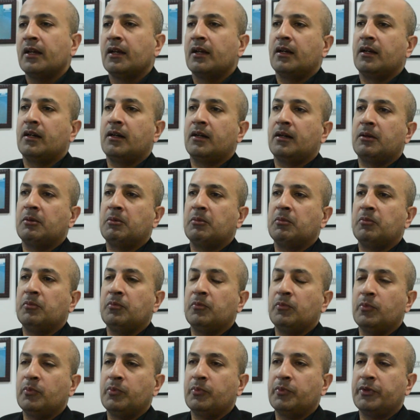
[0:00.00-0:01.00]

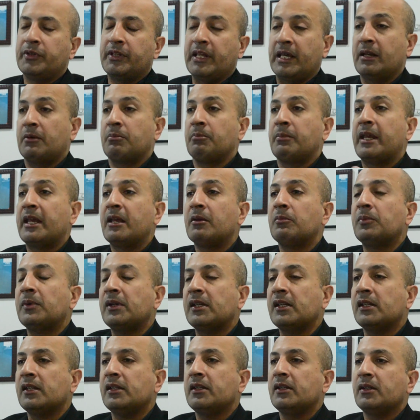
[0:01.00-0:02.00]
There may
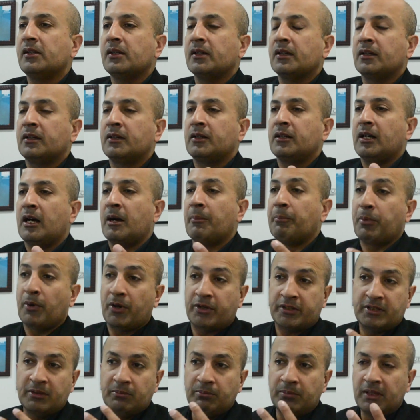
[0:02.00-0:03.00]
be a
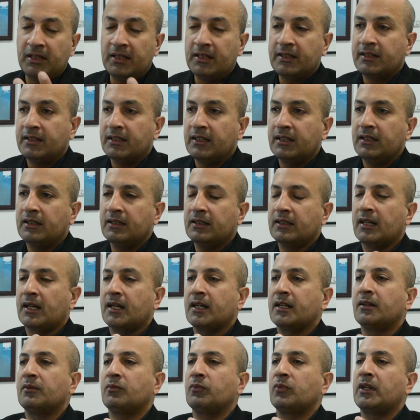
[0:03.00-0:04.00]
possibility
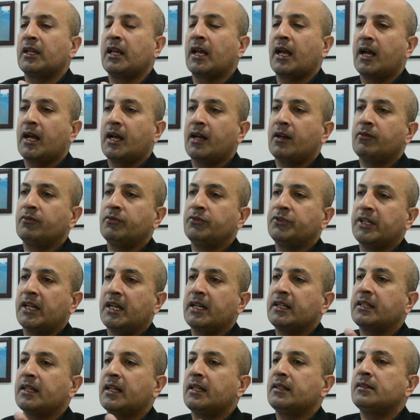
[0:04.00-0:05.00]
that we have
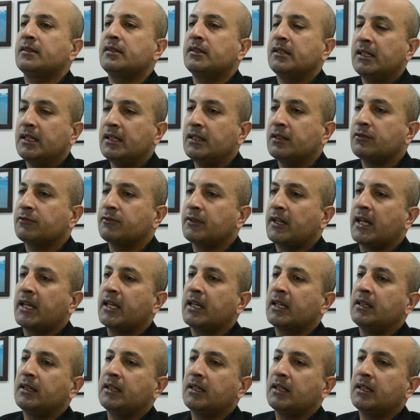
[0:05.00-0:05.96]
J-10Cs flying in